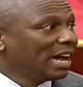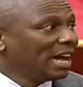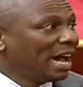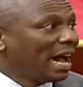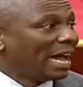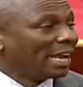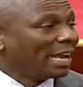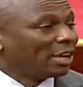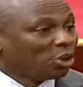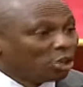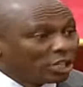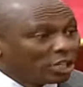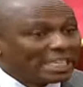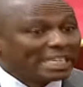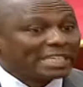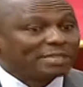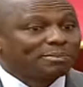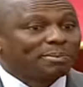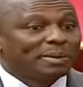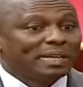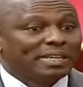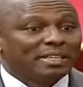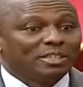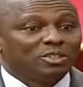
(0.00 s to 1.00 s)
are not
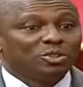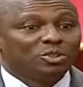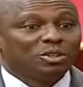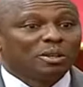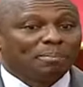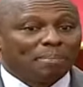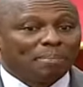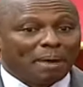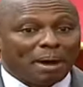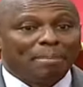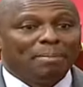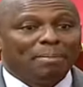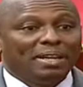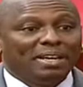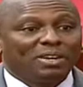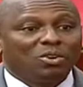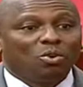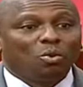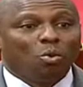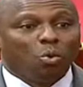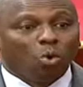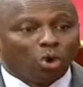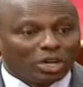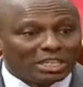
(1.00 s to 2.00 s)
explaining to the public
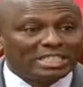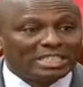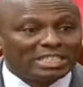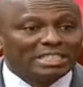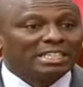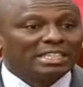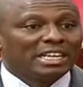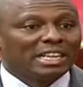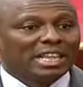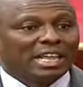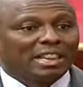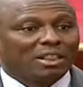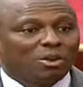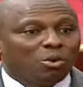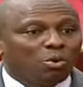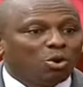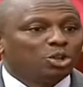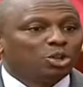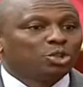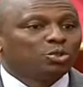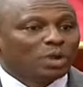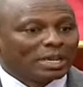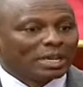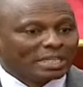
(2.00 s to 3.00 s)
what is it that they
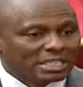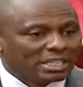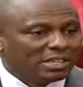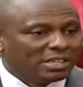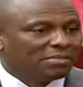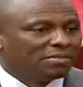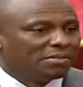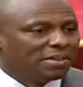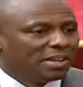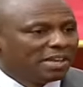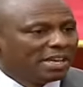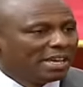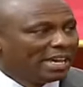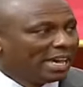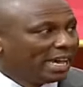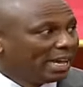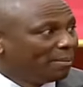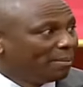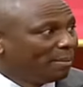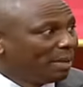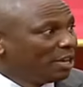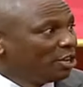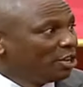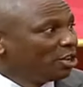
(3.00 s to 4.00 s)
want to achieve.
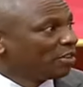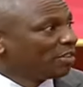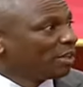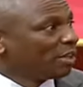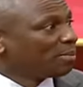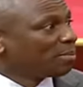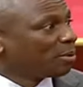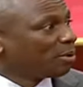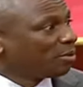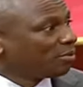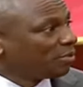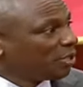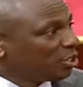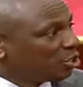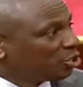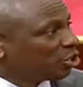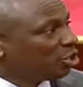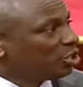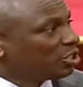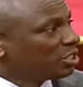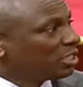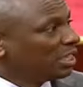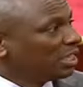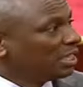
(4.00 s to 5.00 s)
And many of the
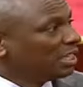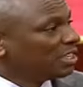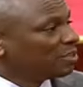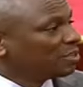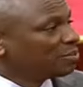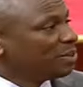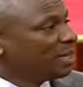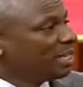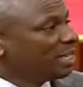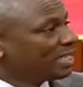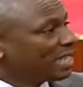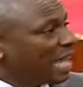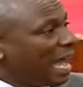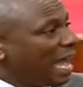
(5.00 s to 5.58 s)
provisions in these bills